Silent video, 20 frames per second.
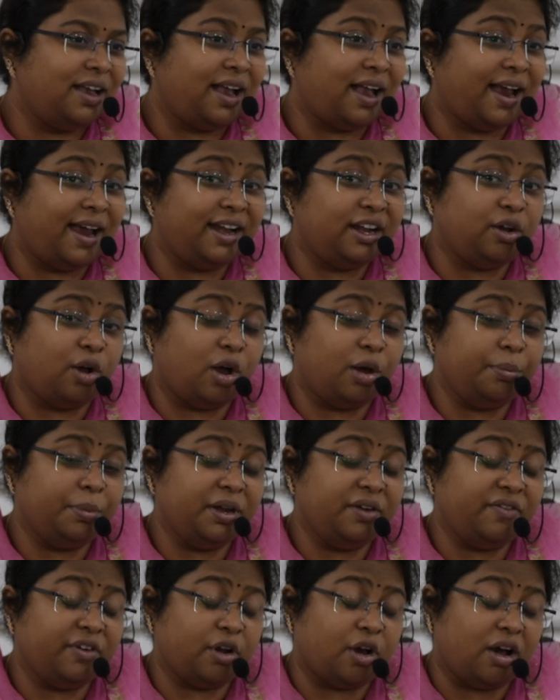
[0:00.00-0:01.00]
and
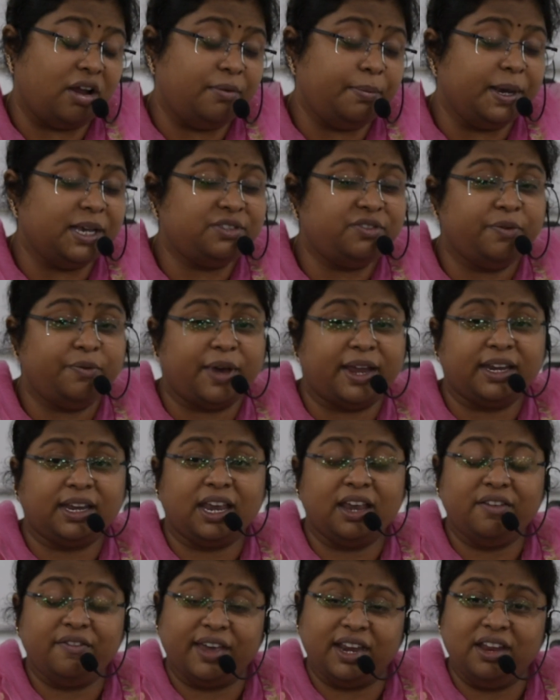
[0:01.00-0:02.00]
government will always be
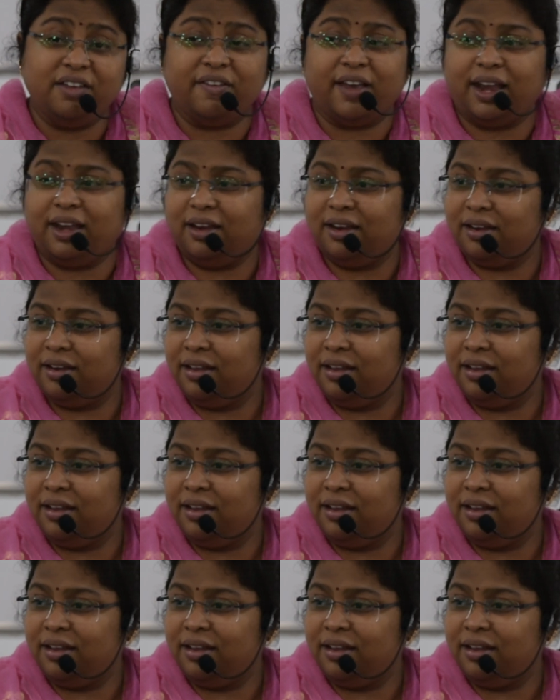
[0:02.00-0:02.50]
working very well,